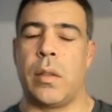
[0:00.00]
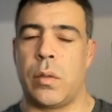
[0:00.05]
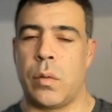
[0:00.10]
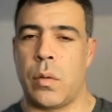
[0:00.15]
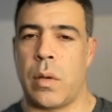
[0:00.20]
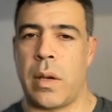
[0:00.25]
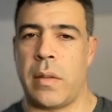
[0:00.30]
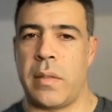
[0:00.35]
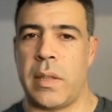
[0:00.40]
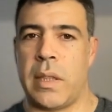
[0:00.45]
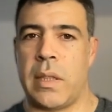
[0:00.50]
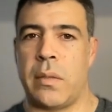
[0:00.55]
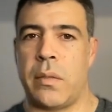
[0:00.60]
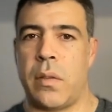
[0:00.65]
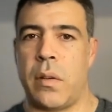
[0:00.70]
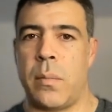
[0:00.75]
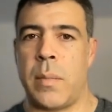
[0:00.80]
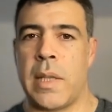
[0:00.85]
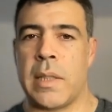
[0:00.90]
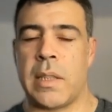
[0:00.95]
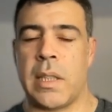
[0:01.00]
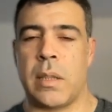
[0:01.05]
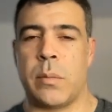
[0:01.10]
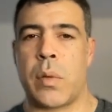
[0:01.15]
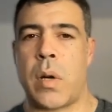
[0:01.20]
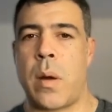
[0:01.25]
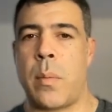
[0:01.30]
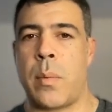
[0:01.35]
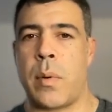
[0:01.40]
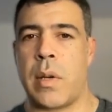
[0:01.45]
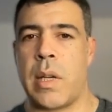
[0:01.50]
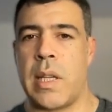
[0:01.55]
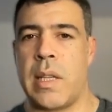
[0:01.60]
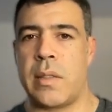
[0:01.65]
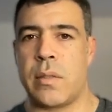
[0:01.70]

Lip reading: to have it formatted properly.